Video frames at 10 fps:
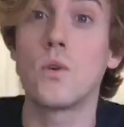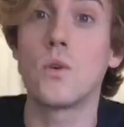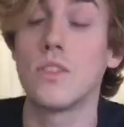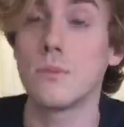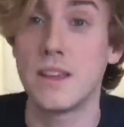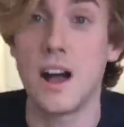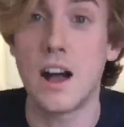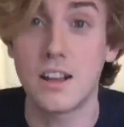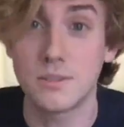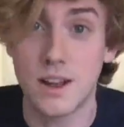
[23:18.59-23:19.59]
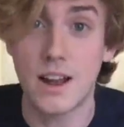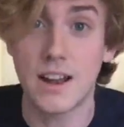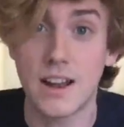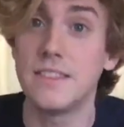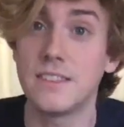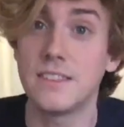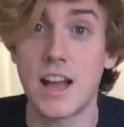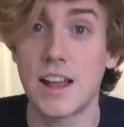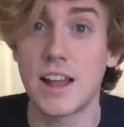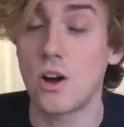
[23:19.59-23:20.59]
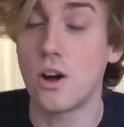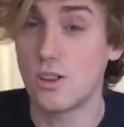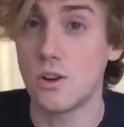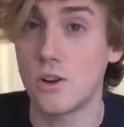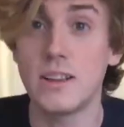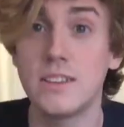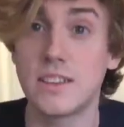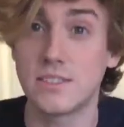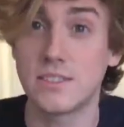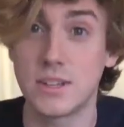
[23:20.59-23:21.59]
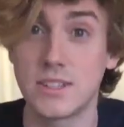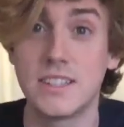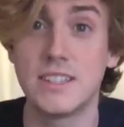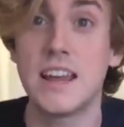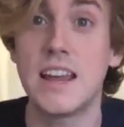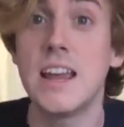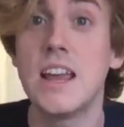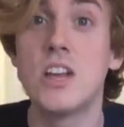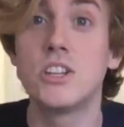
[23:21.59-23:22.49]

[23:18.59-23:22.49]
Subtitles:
or there'll be an Osmonaut in the chat as always, as there was today,